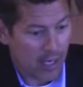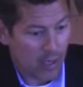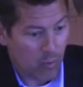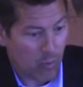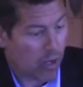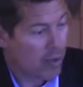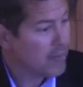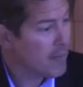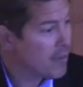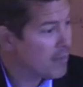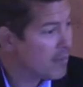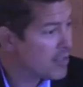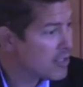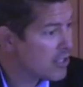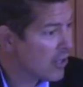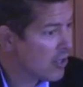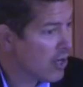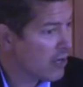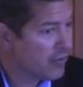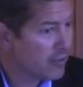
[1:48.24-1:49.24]
where amendments
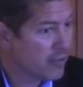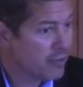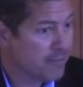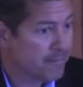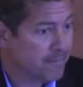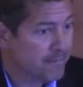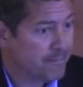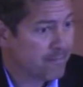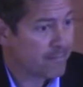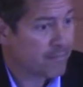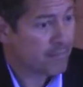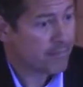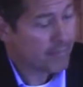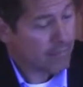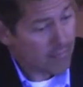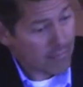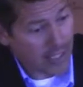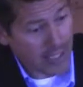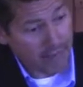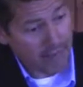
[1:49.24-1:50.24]
are offered.
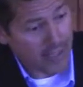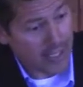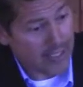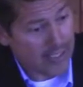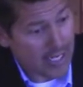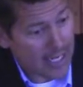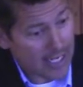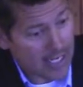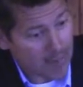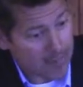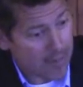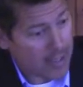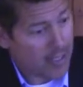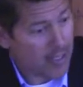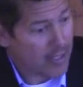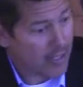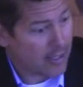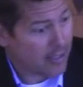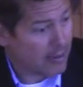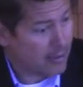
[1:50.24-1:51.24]
If it gets out of
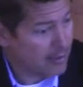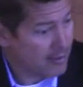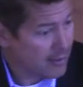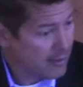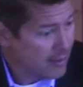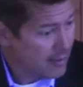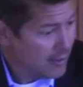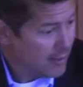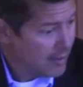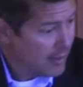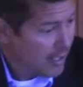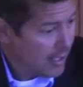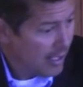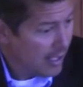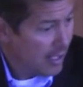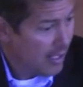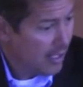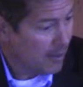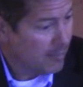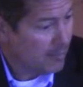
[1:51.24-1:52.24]
committee, it'll
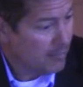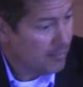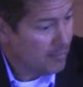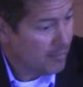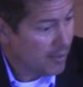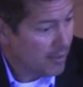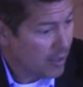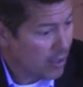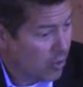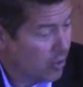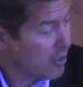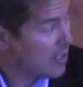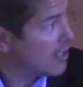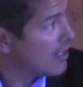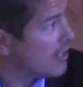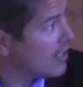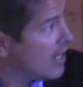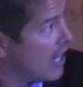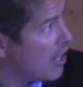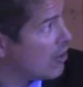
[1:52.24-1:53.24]
go to
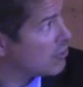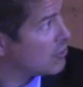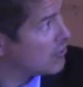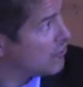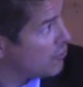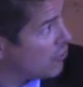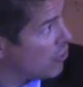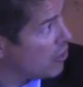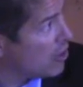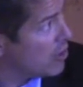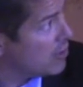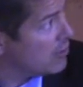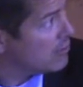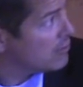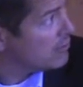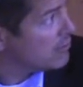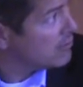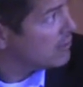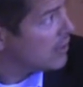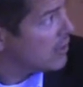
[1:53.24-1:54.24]
the House floor.
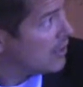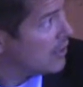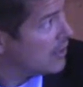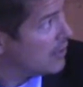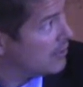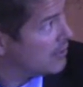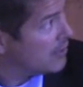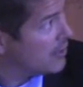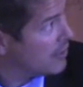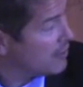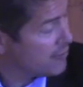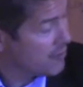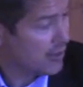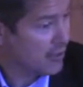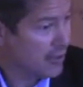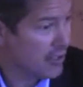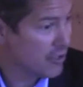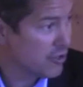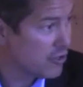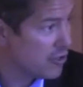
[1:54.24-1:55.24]
If the
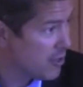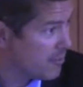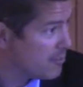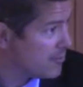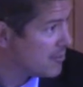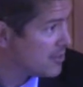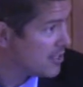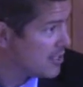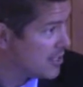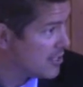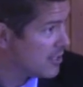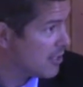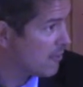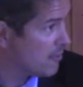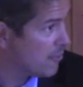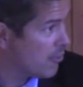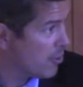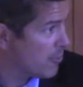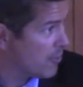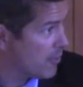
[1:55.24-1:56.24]
leadership sees it
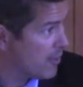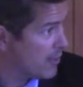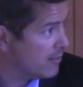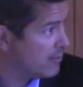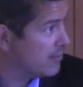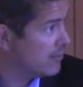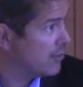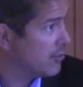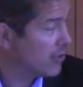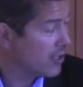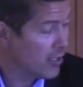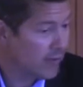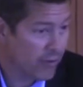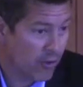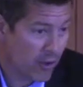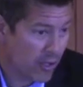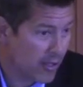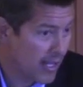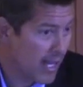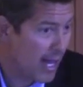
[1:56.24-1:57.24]
appropriate, you'll get a
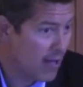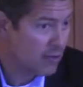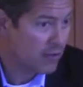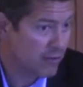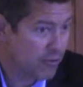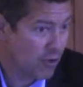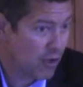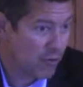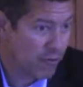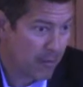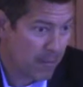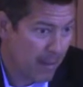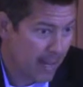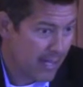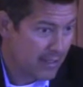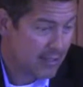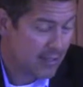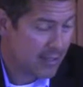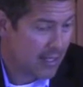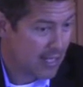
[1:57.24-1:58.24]
vote on the House floor. If it
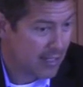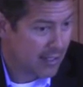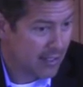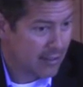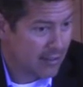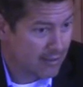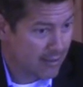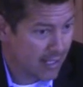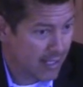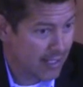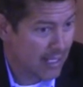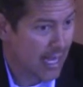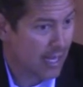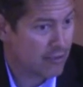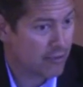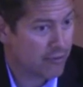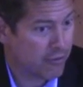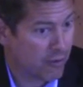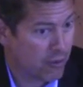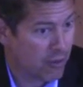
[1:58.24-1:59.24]
passes on the
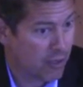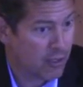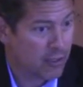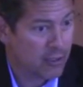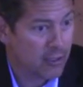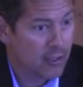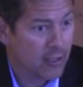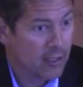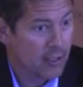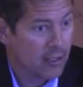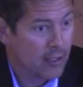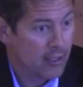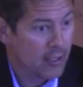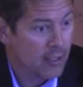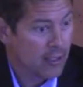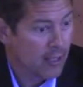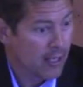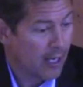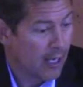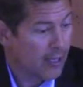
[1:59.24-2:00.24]
House floor,
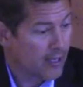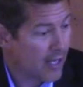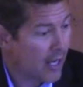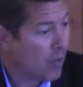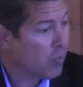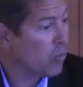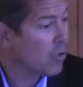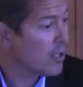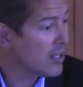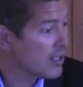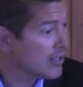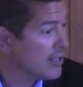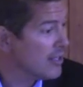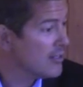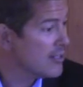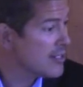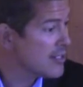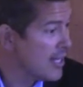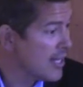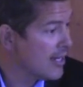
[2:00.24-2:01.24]
you got to work in
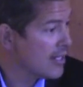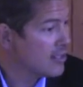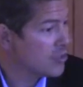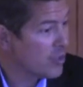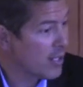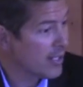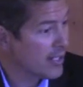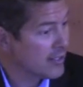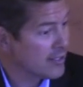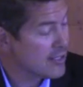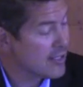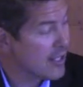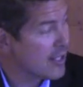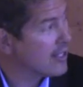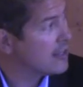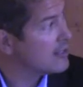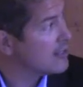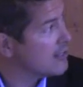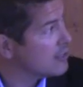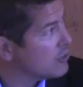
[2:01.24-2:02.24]
the Senate, try to get the
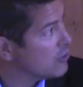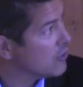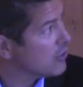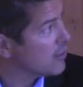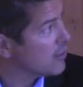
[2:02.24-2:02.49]
Senate to do a